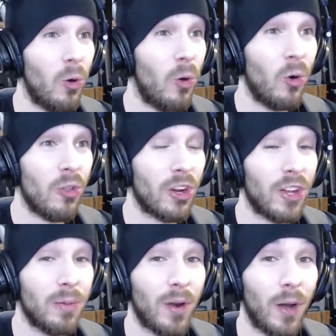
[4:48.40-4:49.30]
oh, they're
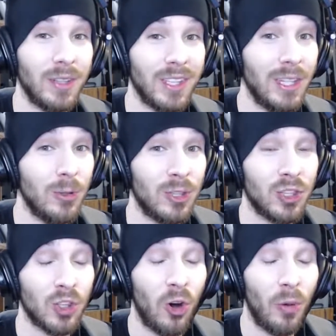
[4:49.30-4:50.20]
gonna probably lose
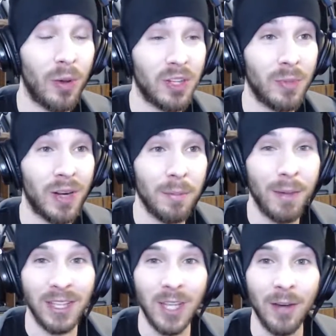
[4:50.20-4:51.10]
so much money
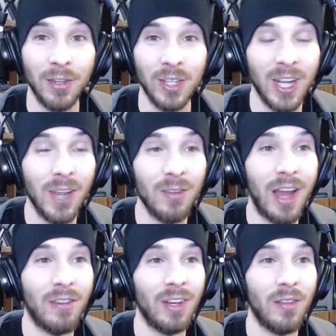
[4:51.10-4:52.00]
based off of this. Not
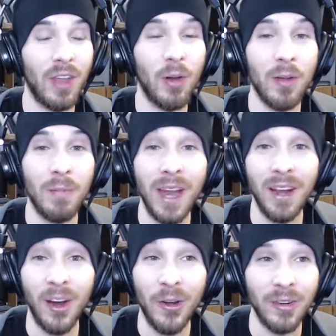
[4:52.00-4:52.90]
even having to, they already
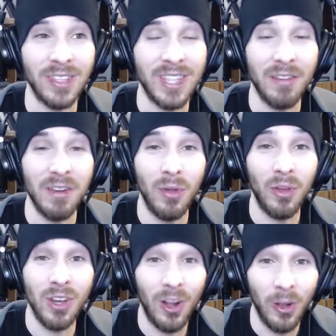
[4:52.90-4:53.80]
paid $170
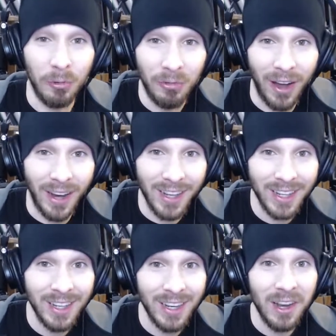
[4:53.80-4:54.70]
million
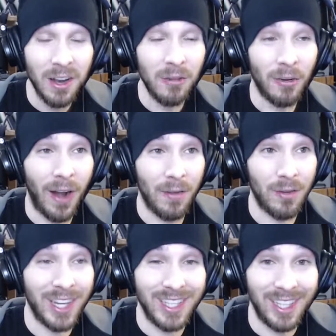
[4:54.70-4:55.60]
fine for
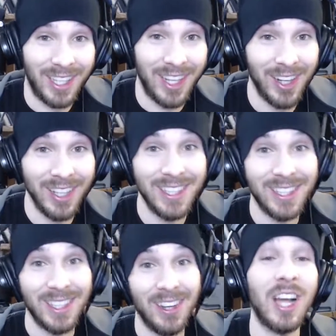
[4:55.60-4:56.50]
advertising to
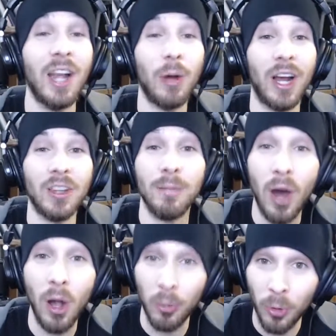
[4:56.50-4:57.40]
kids. That's kind of what got the
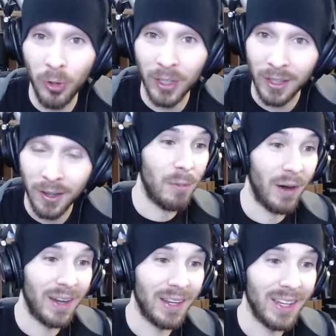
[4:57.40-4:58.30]
ball rolling.
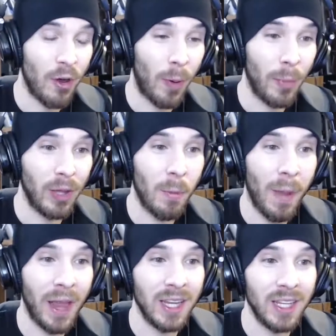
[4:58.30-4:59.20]
But they're probably going
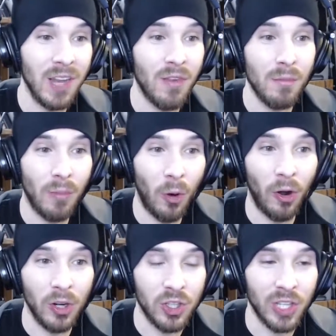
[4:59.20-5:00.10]
to pay even
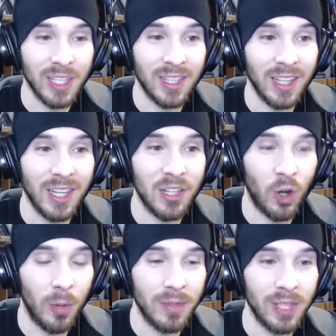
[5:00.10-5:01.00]
more just in
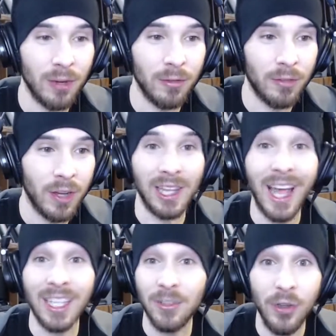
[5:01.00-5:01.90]
terms of
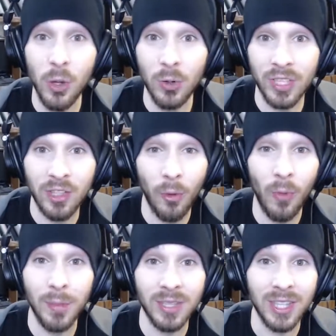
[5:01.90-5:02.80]
less viewers to the
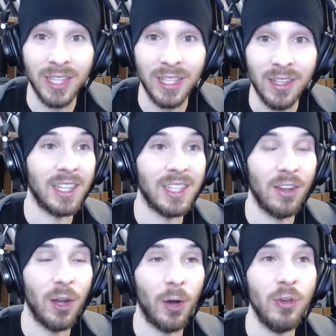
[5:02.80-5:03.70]
website. Because,
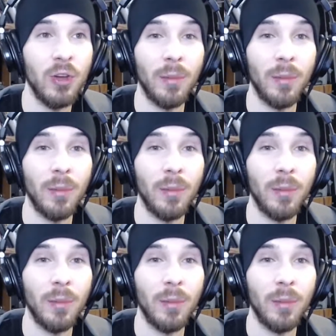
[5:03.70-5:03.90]
you know, if